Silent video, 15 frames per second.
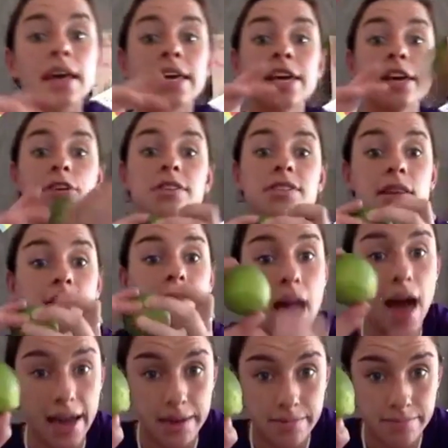Here's a
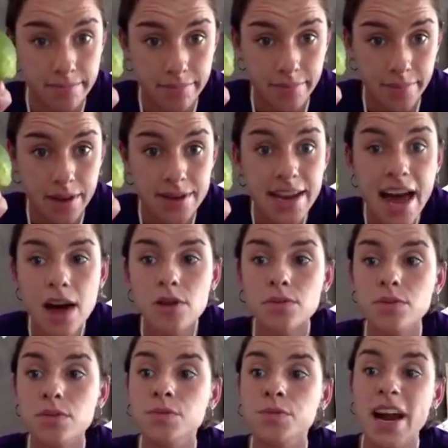line.
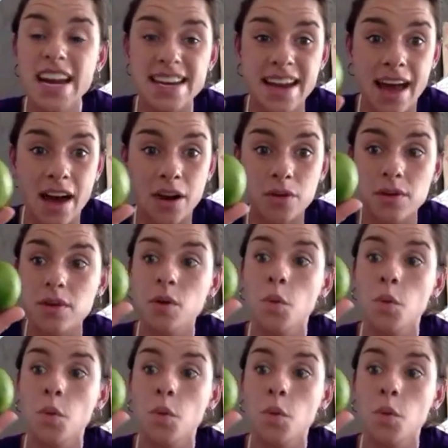Now, right now,